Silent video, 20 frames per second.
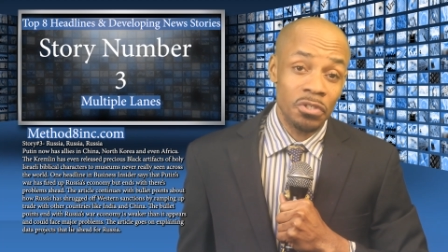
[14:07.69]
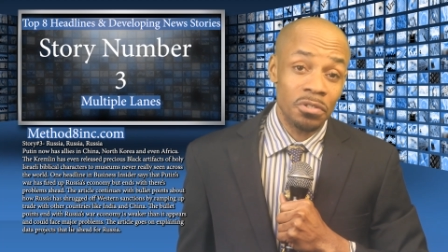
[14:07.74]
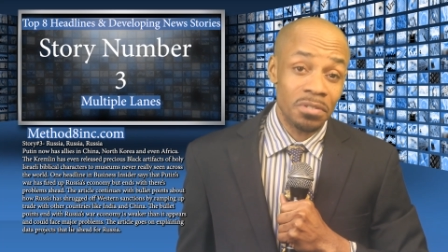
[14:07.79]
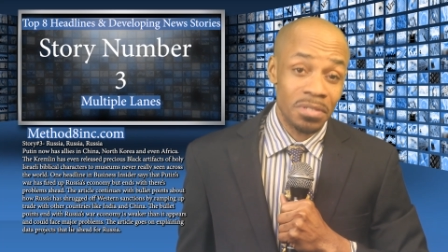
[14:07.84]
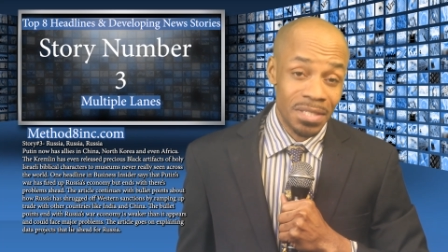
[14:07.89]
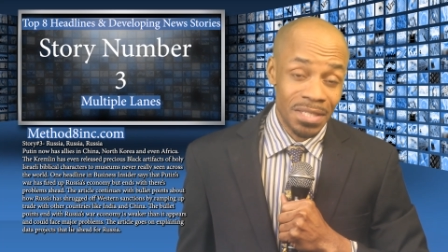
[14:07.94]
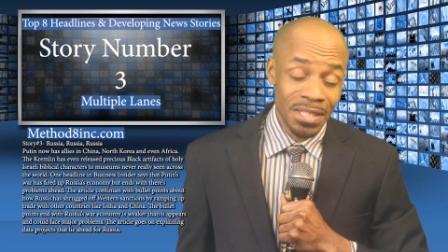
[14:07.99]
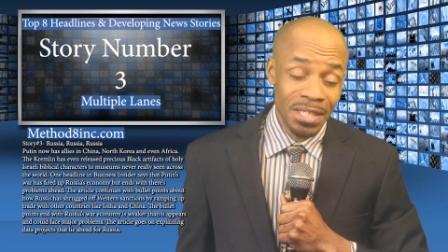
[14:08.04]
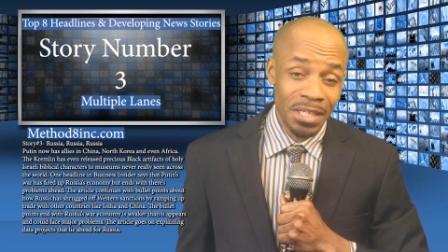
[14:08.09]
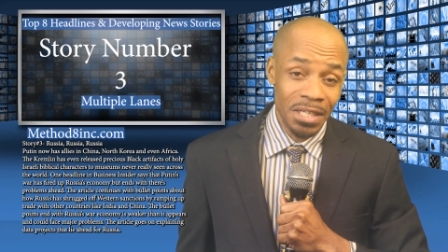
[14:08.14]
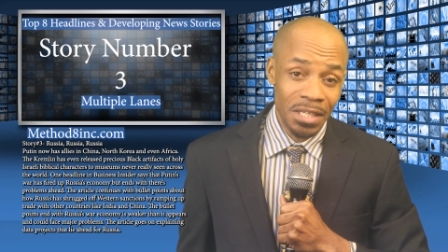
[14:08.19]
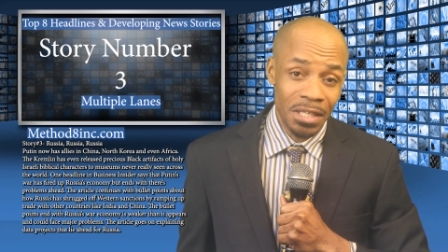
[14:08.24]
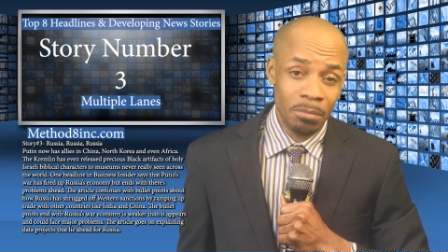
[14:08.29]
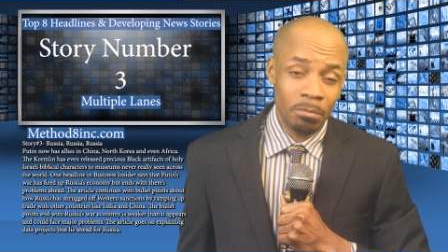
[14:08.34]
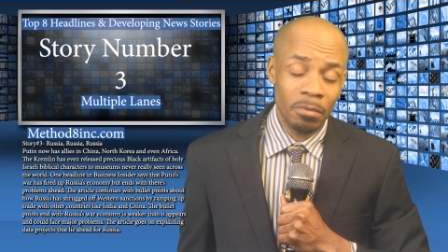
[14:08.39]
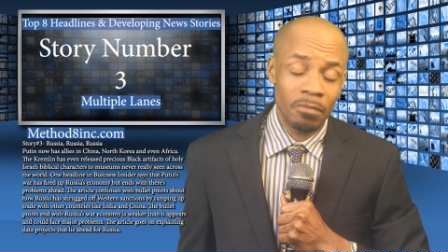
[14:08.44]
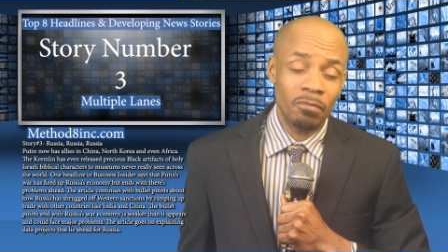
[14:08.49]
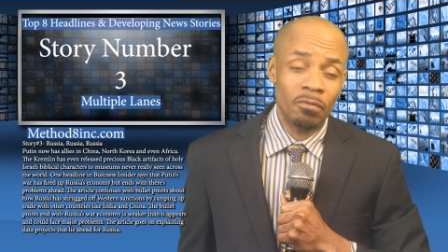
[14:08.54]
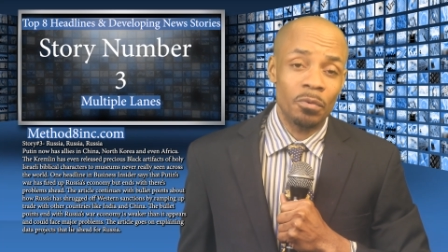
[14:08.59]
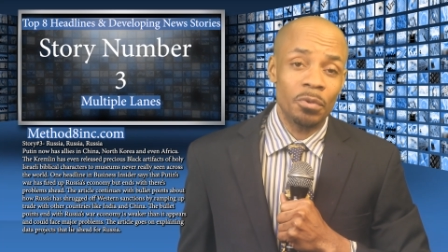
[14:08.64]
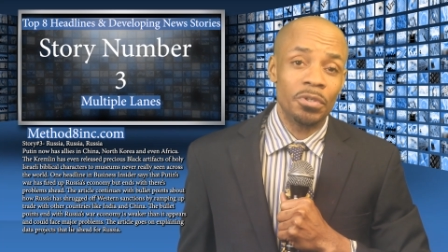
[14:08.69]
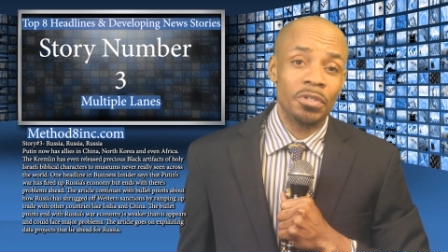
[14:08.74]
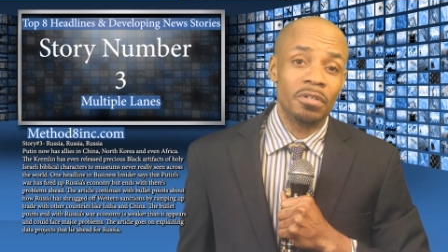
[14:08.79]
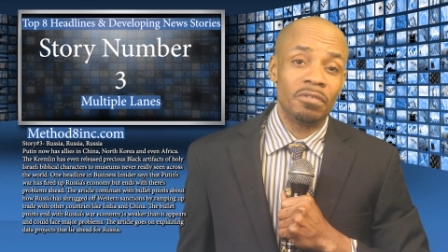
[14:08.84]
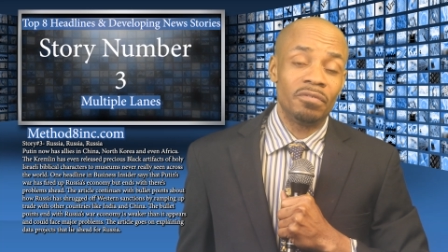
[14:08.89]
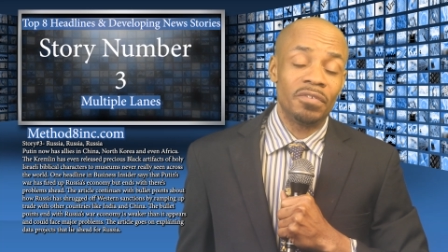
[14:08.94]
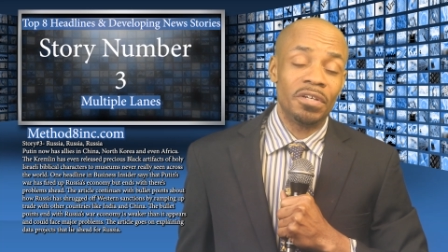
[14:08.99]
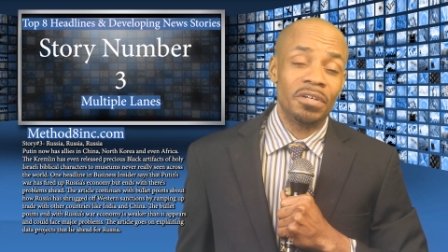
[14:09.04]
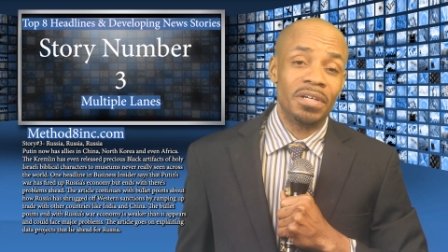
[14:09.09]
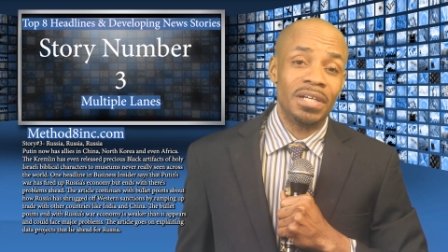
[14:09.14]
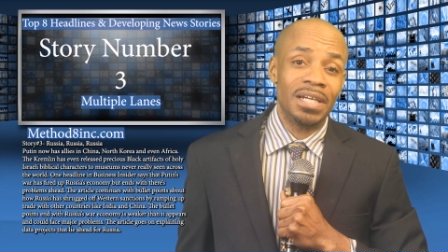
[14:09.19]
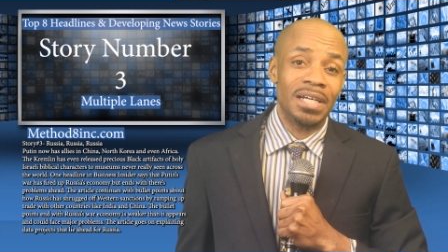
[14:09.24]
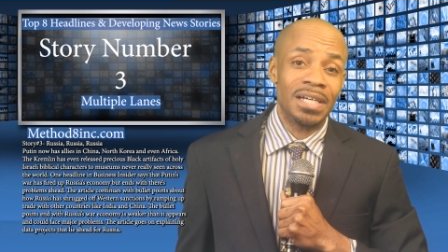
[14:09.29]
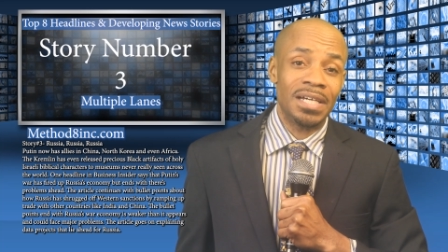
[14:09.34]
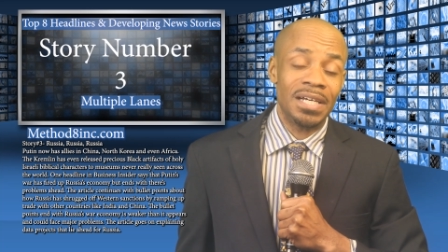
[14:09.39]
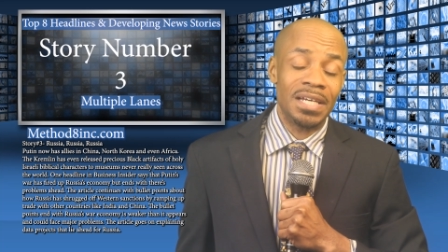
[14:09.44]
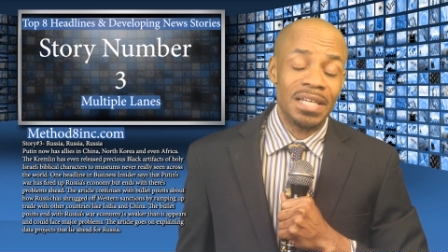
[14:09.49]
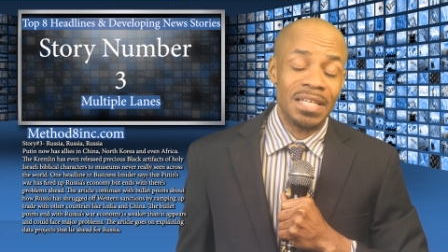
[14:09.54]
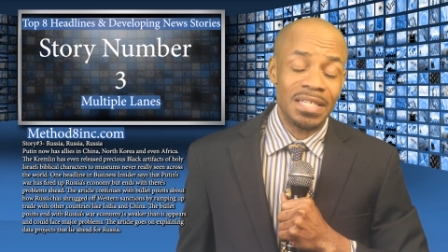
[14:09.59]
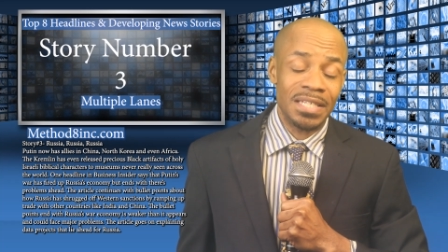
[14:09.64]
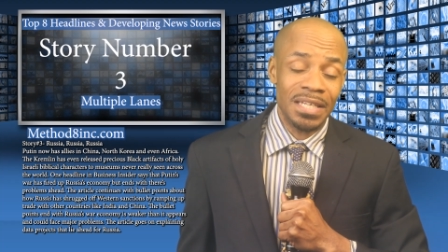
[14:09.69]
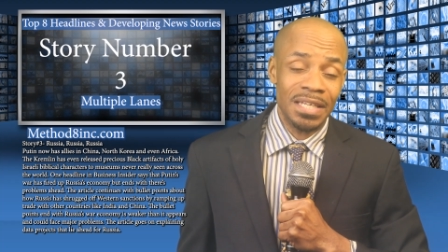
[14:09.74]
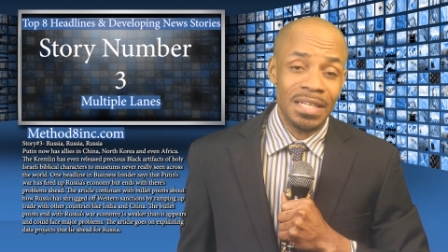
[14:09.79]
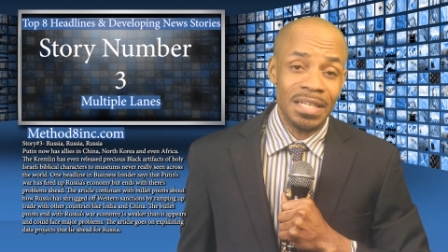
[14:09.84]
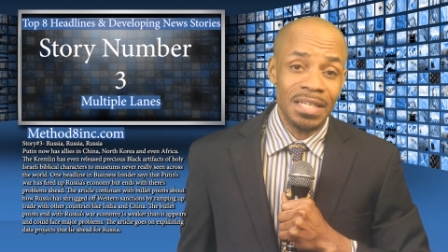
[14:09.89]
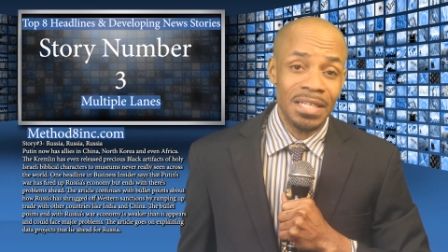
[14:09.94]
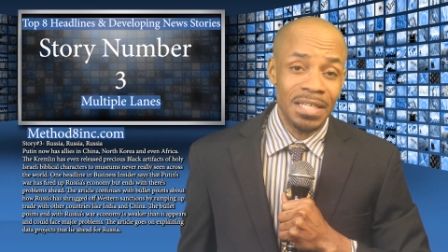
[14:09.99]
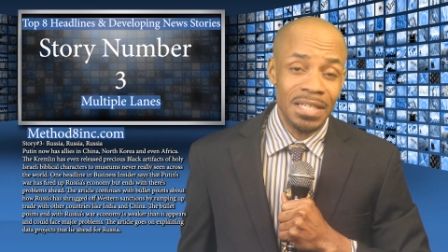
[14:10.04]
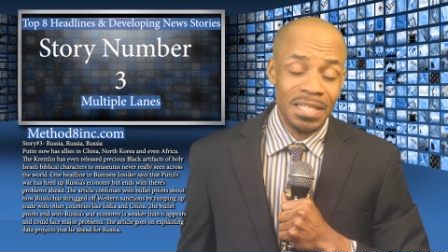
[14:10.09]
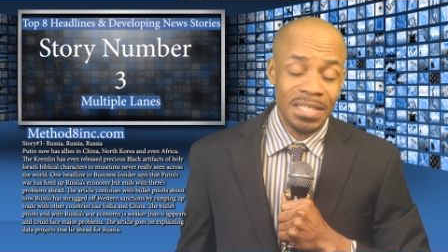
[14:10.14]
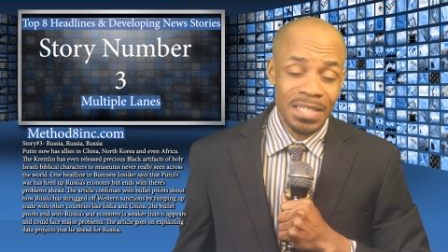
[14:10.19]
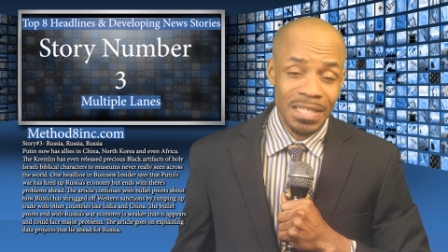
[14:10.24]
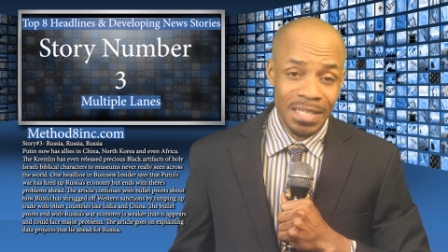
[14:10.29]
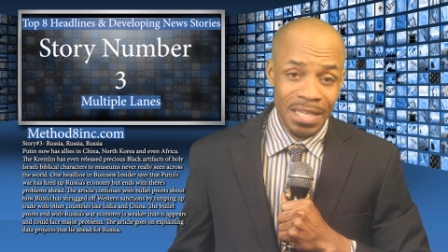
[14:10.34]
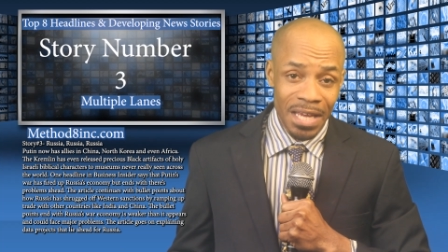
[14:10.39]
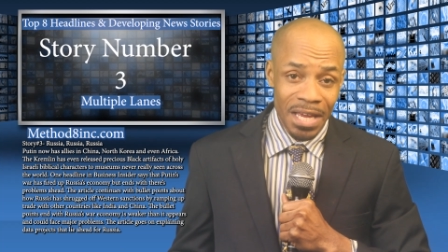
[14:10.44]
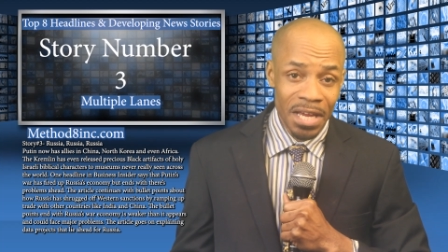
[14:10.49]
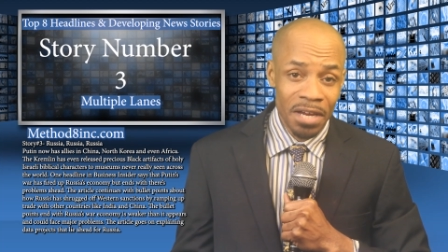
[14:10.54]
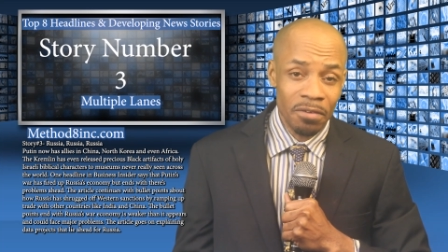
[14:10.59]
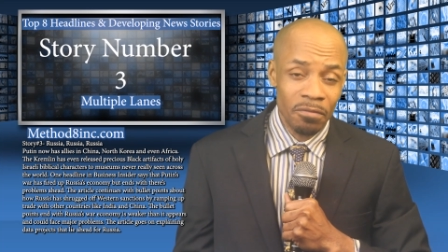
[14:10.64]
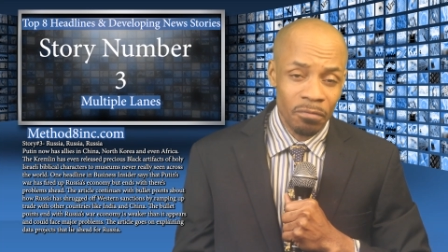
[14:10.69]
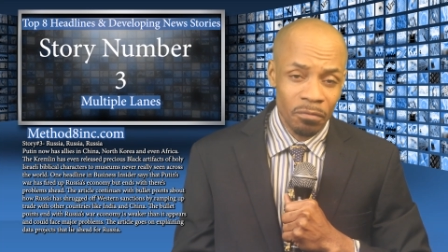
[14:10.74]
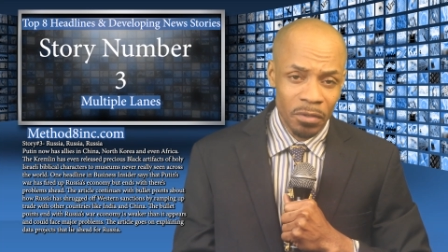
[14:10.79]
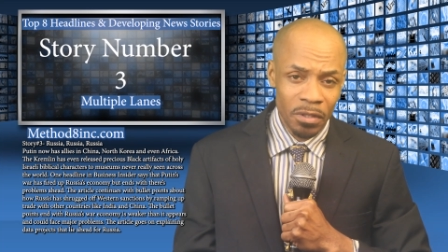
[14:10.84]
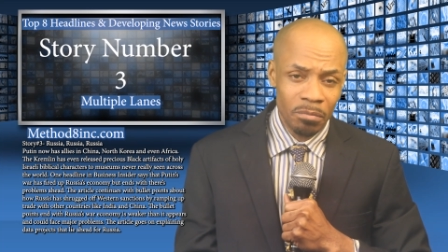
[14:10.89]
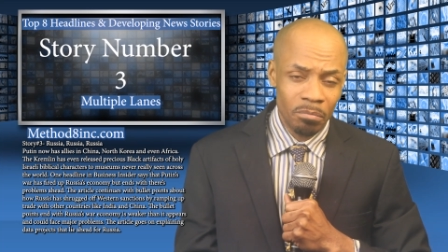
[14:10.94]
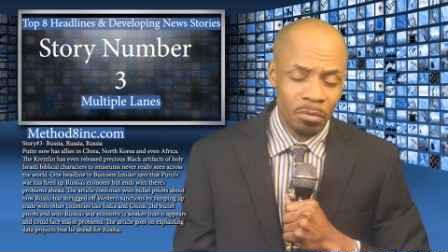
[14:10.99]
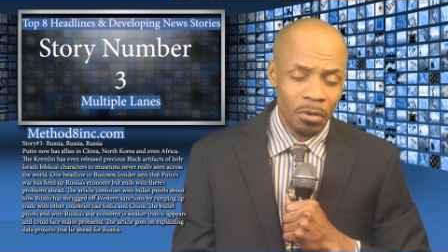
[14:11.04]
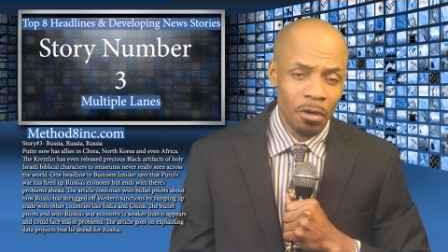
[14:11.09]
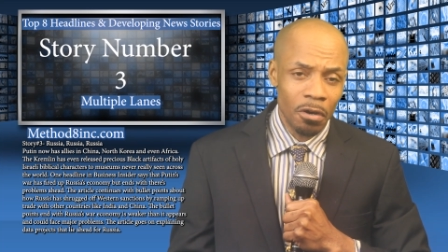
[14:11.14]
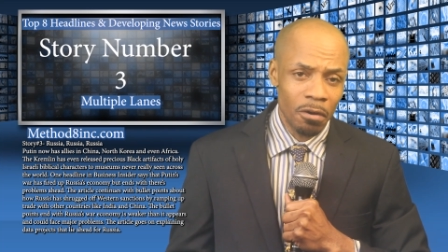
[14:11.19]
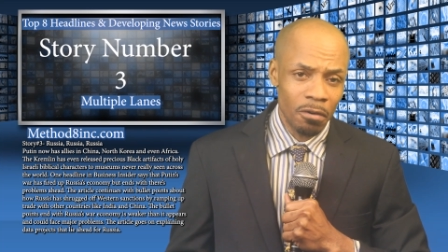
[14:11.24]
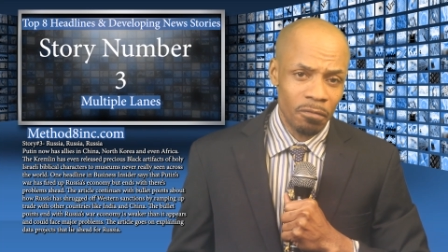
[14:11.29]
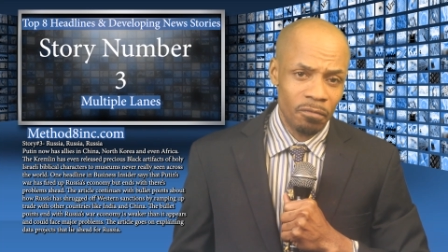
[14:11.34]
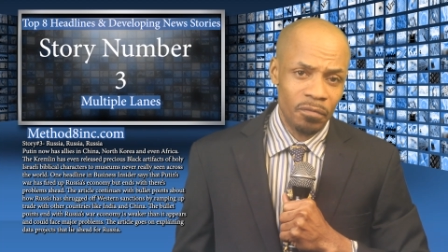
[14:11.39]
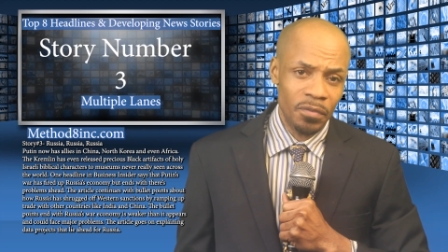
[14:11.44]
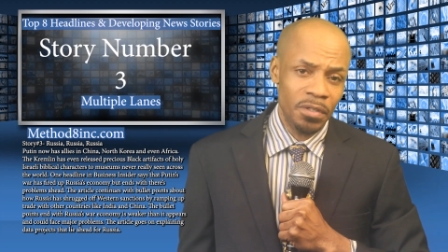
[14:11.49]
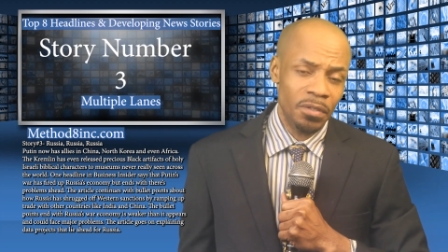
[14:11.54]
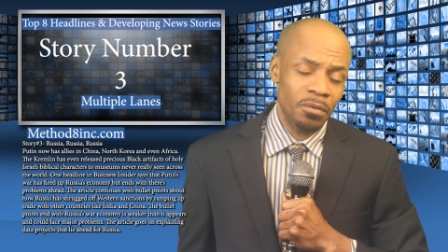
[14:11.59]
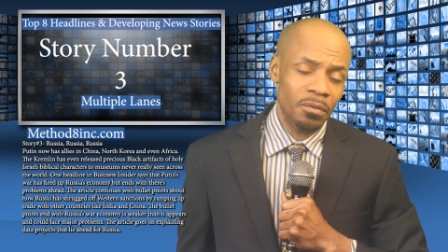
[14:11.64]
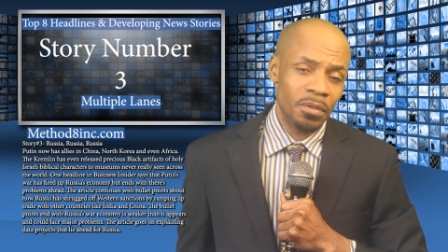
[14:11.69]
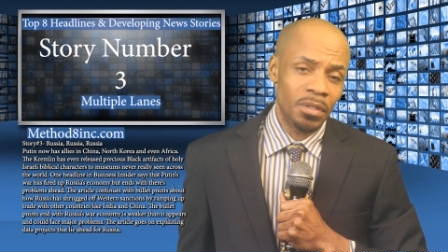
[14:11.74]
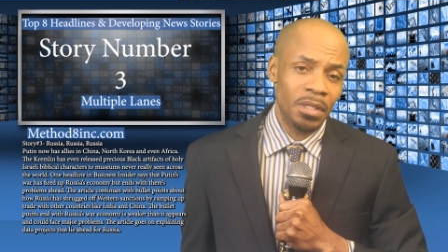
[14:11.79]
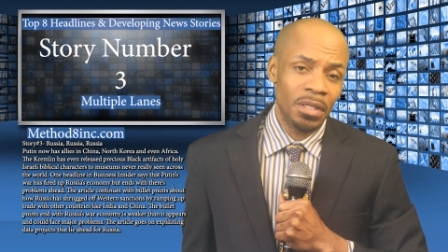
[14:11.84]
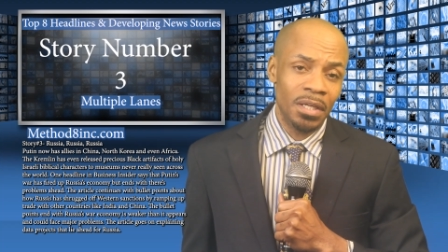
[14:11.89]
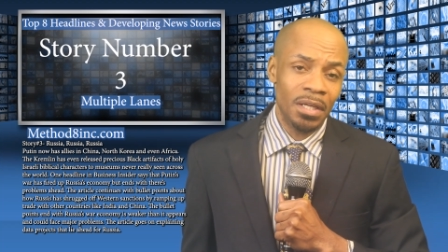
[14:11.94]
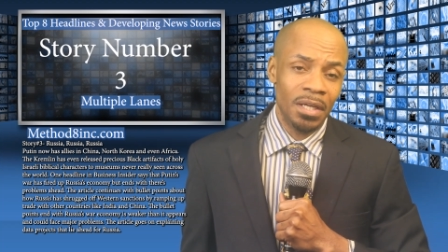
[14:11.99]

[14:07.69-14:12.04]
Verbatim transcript: You're seeing it before your very eyes, and it, it's in every ball field.